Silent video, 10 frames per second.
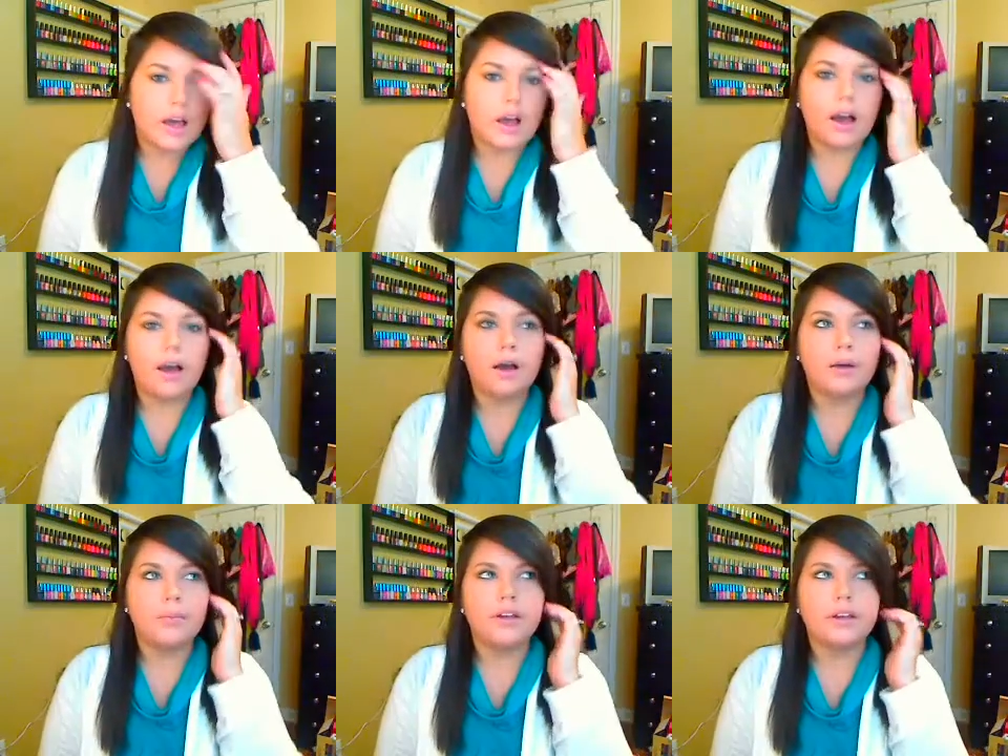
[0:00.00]

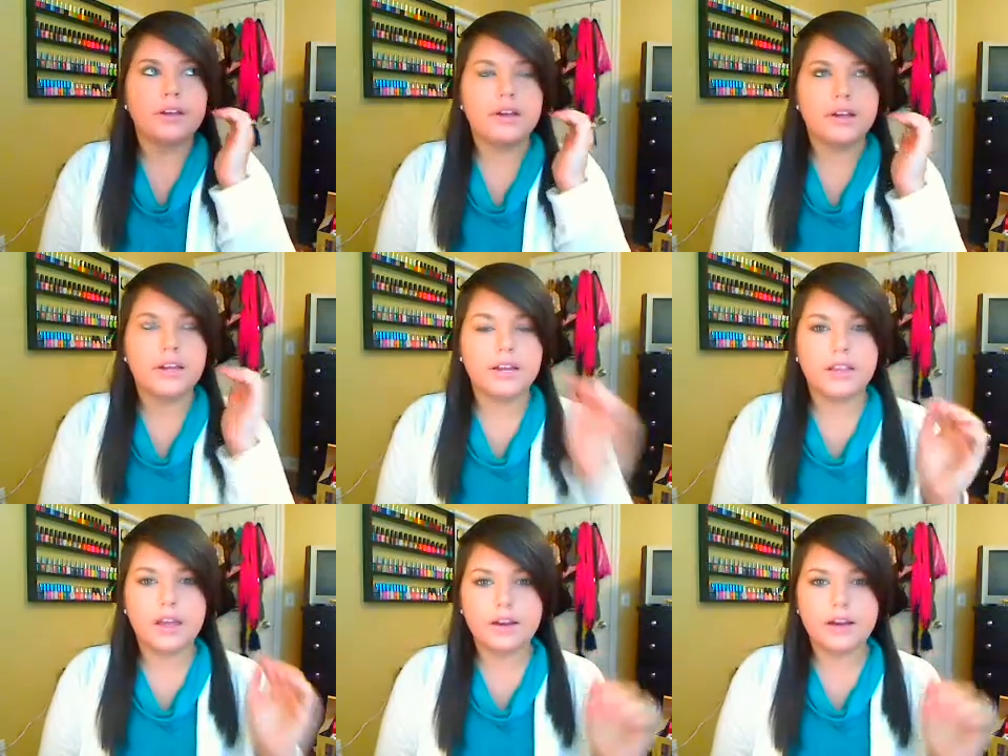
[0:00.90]
I get a
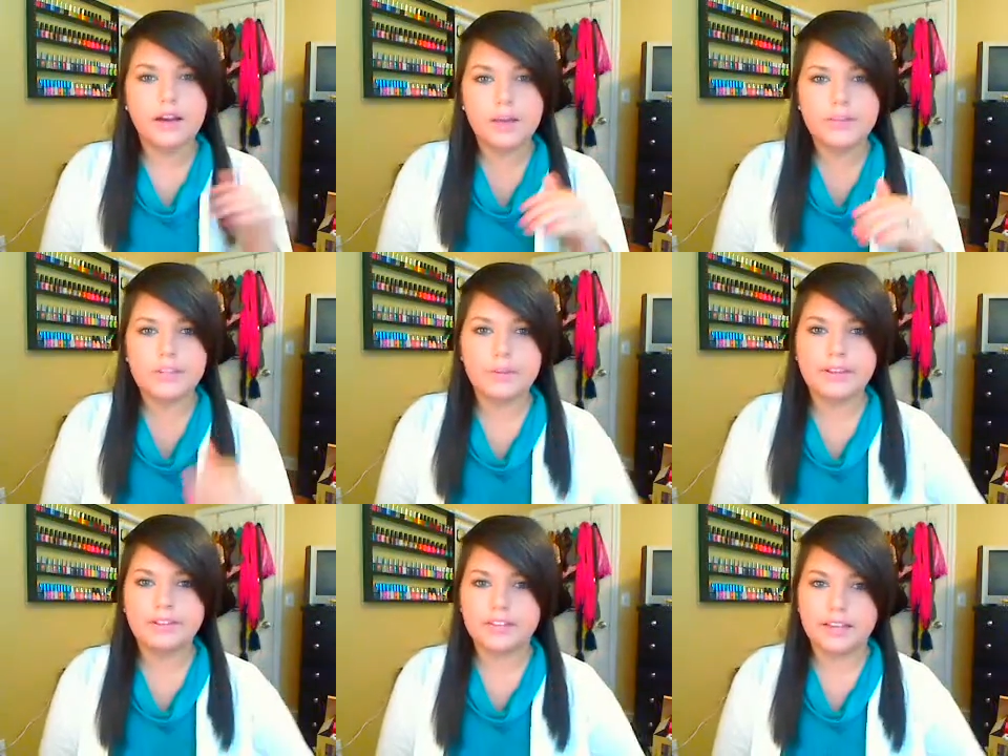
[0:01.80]
lot of comments on
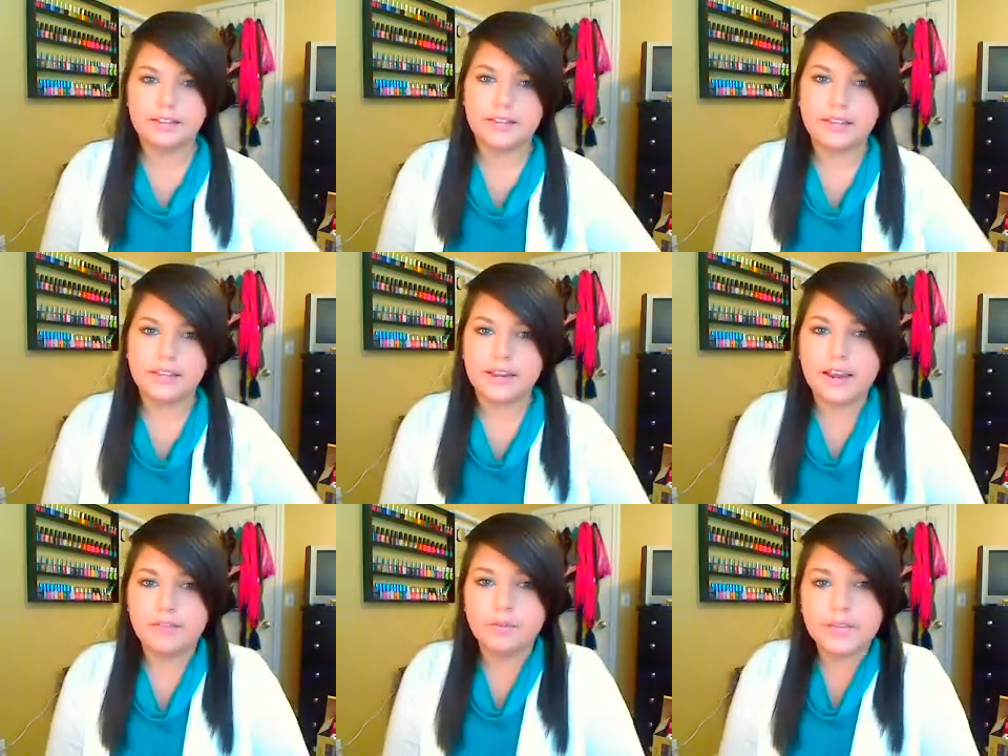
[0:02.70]
my skin saying that I
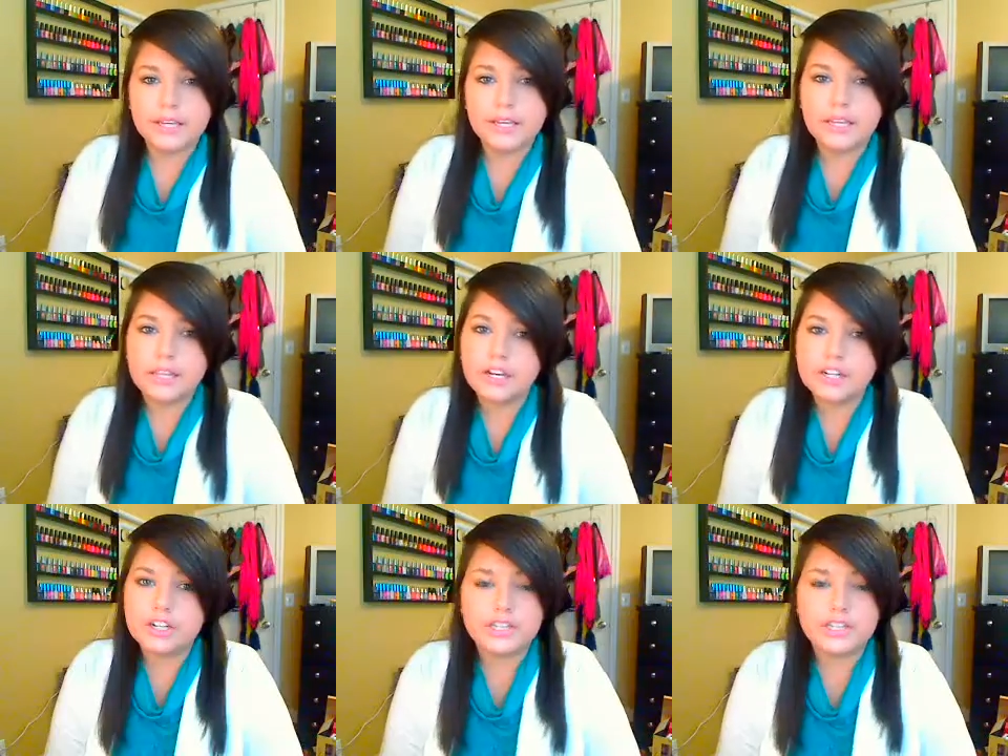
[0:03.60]
have really
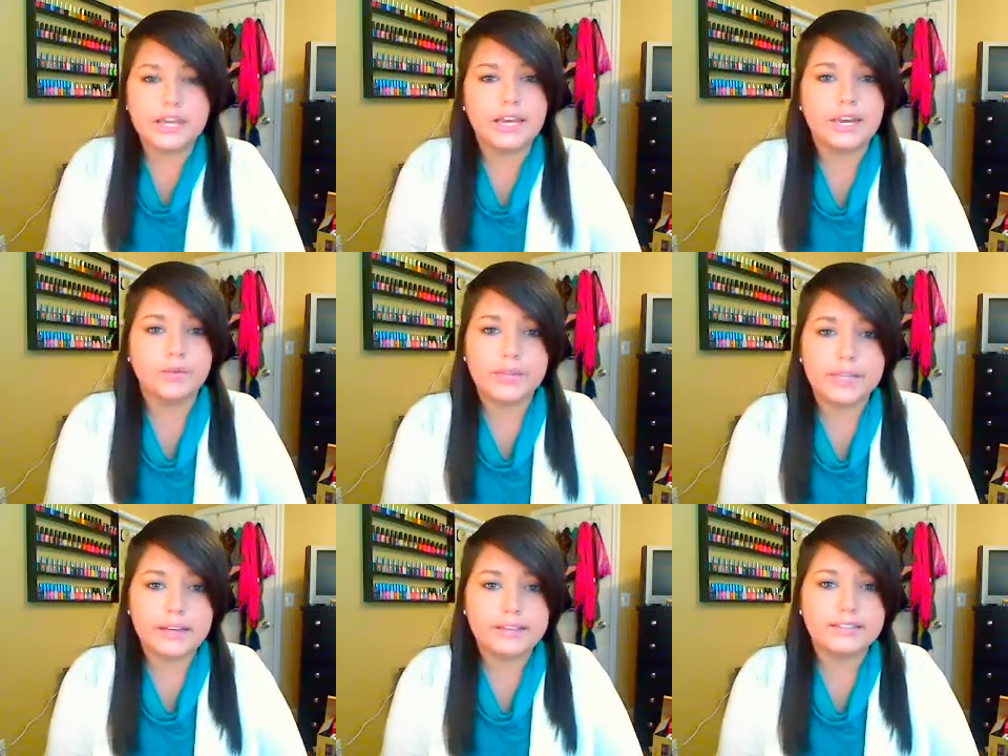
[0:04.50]
clear skin and
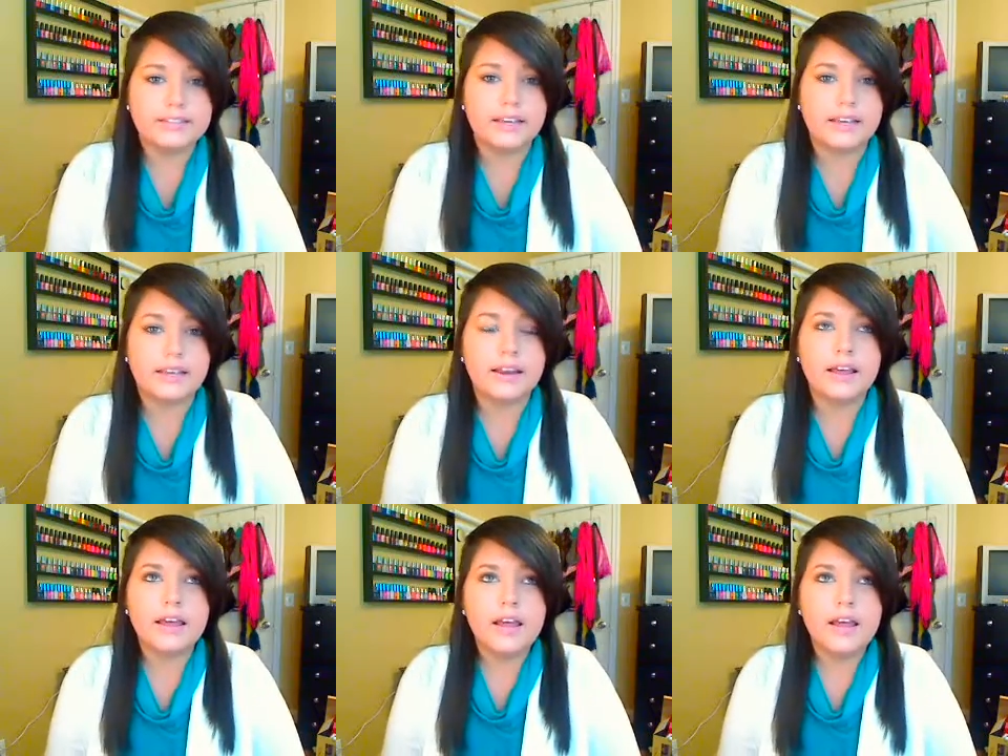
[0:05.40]
really nice skin.